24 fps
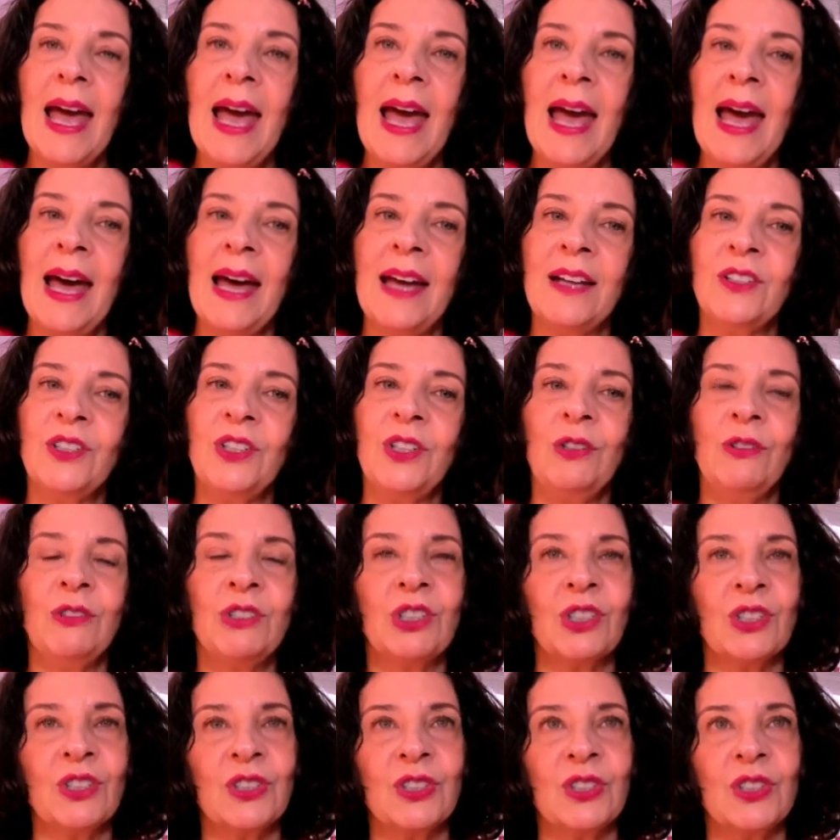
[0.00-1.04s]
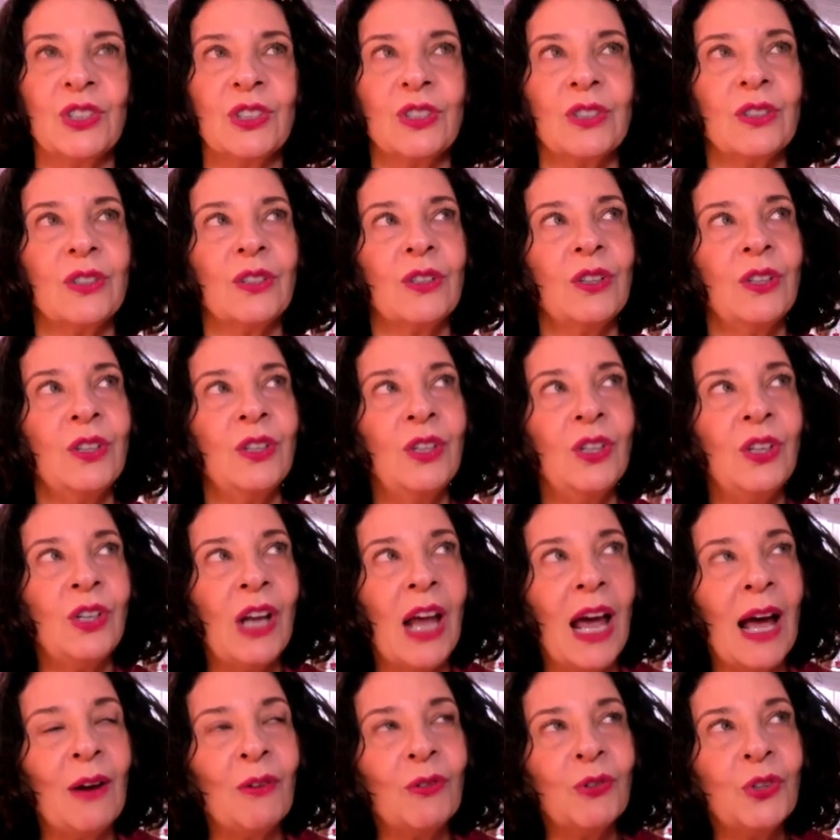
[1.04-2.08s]
and you just
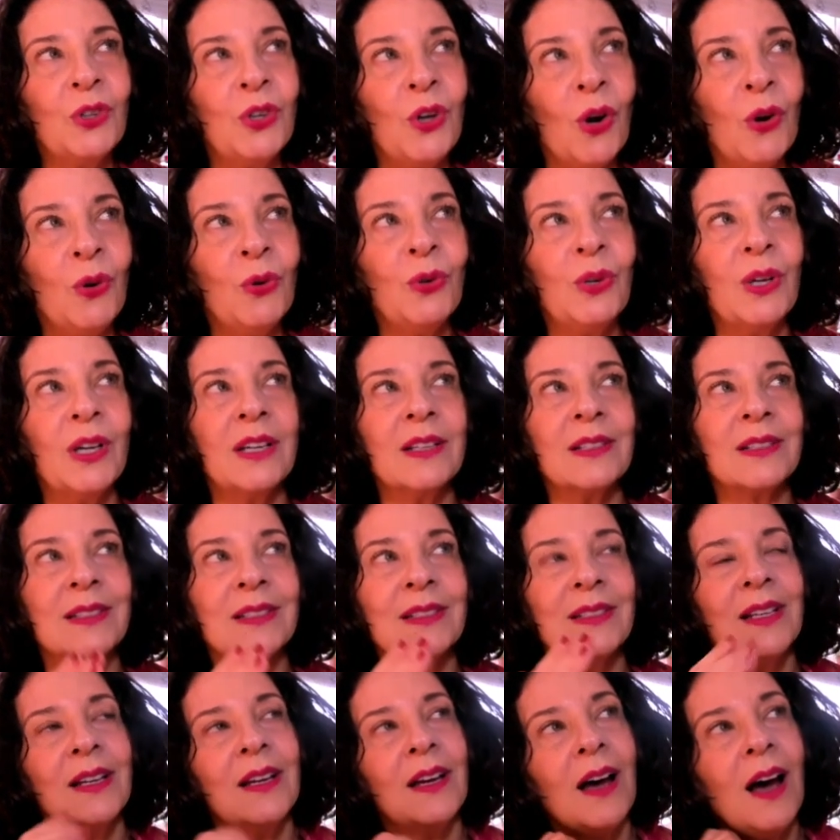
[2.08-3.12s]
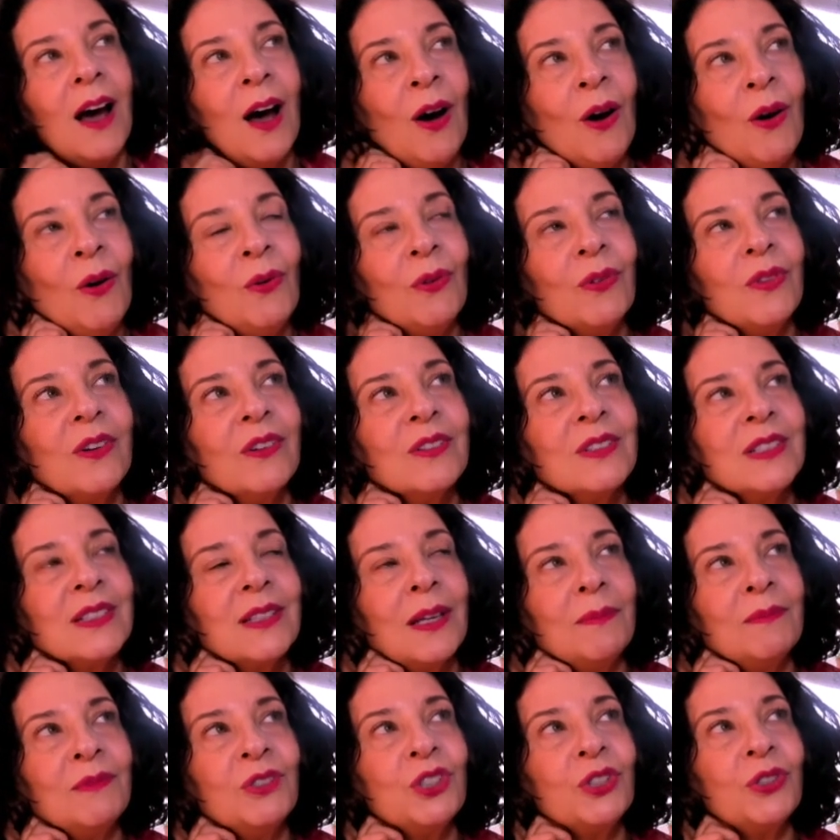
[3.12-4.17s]
now notice, oh, there's
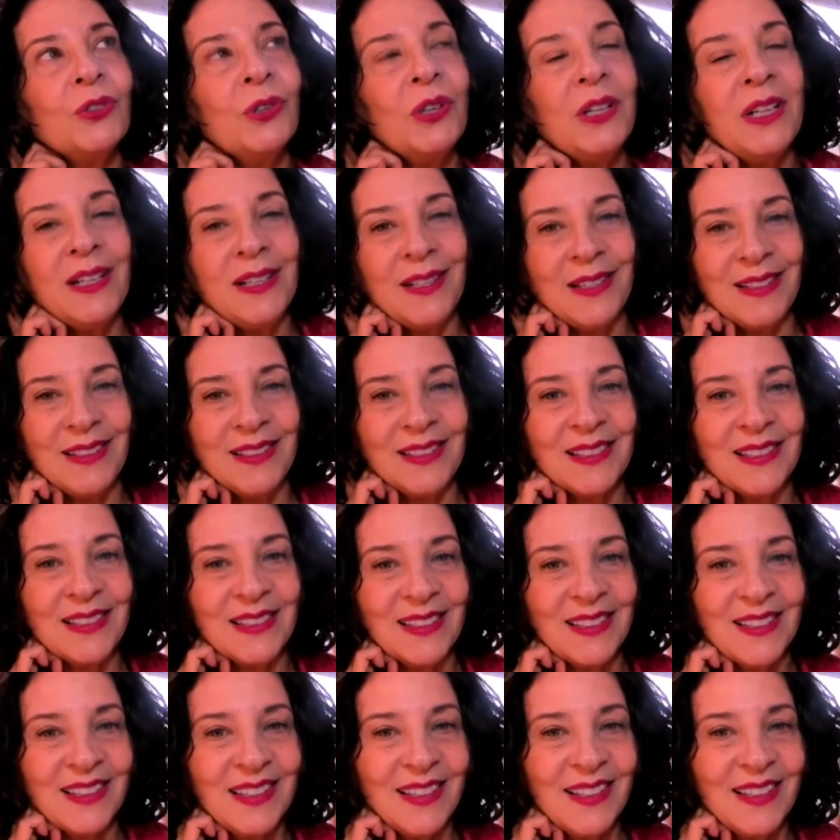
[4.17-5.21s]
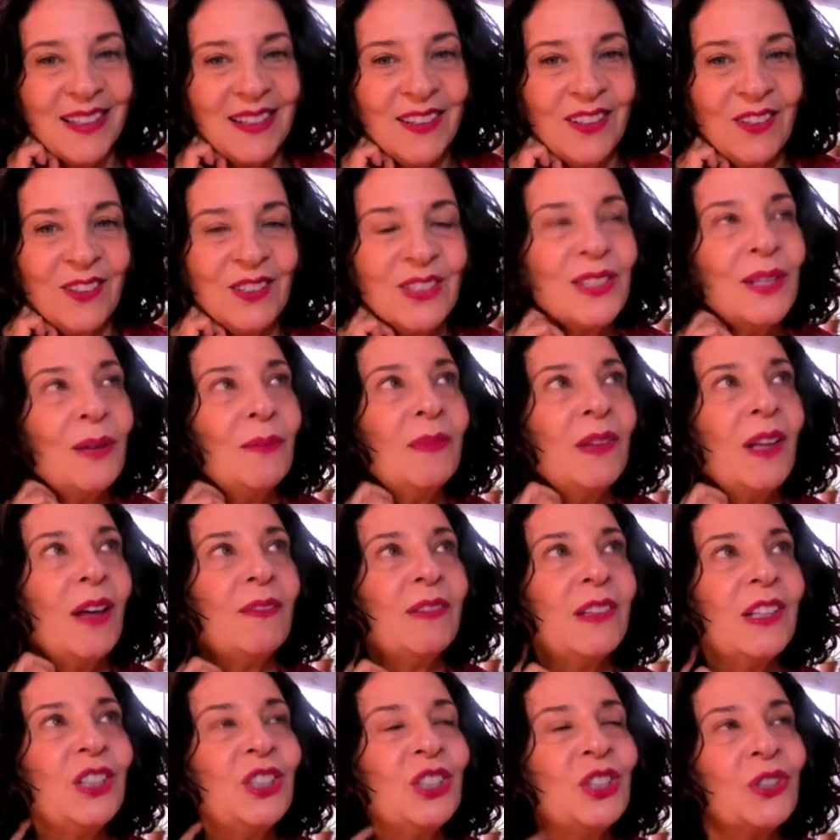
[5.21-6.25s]
some trees. There's some
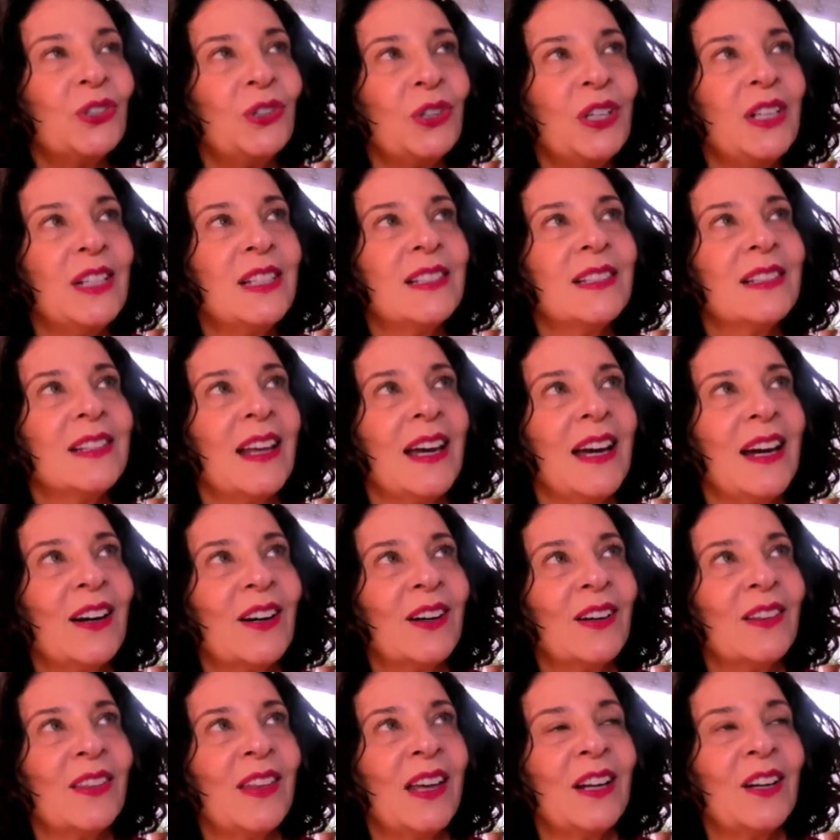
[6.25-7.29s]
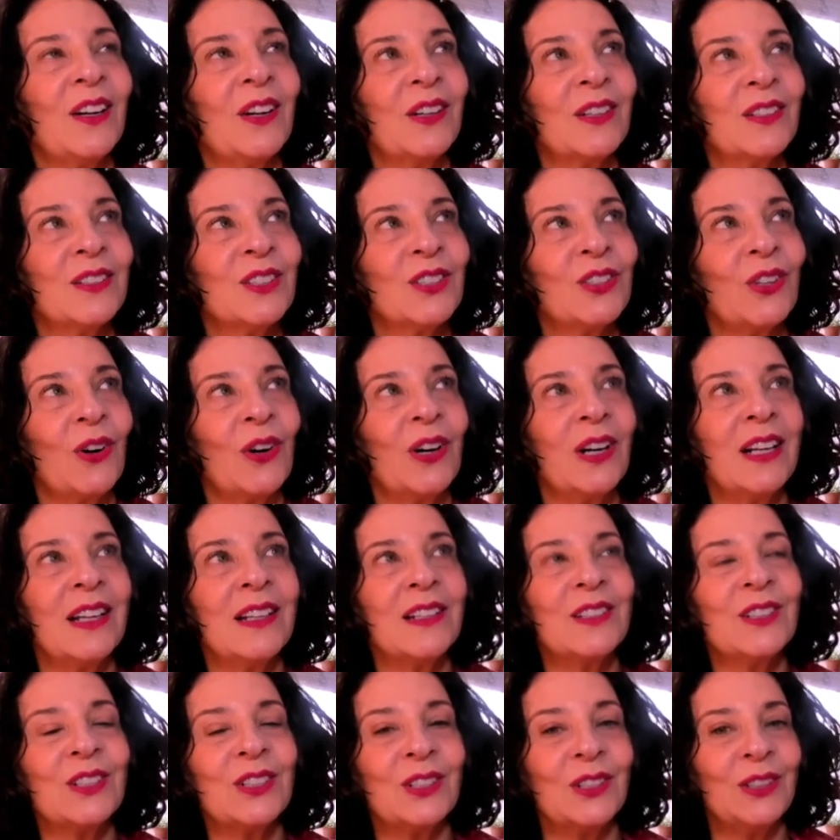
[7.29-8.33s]
lovely trees there that are
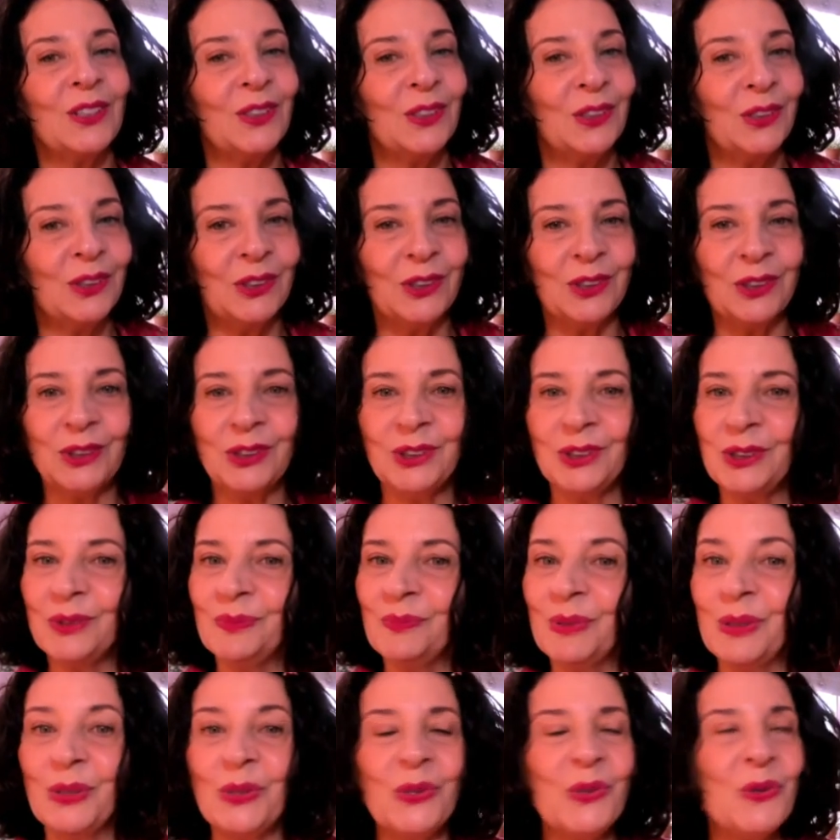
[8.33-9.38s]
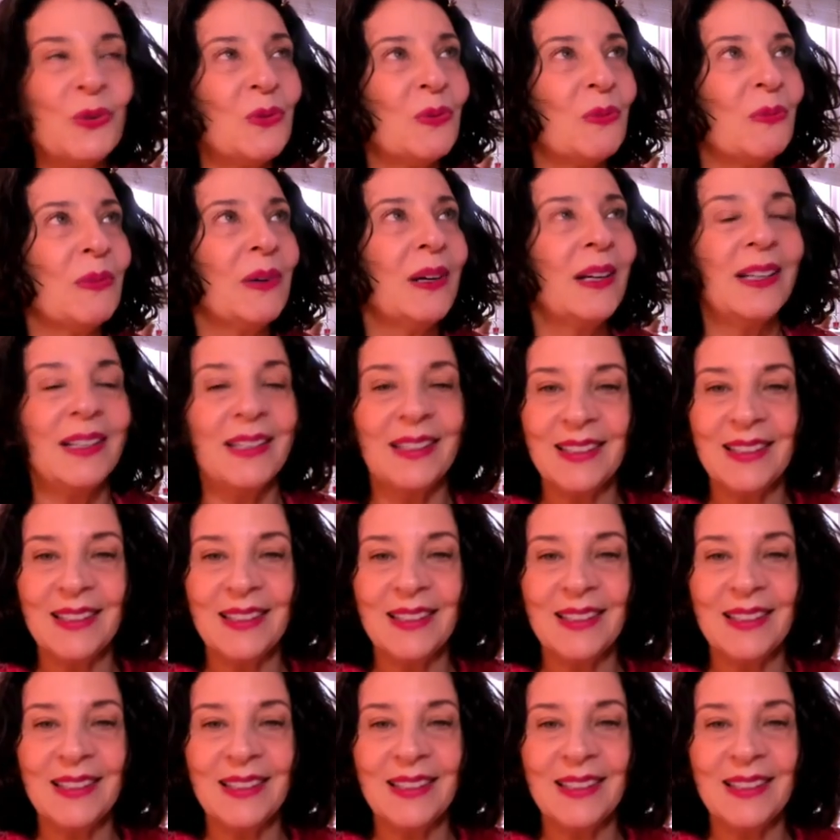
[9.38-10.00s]
starting to bloom,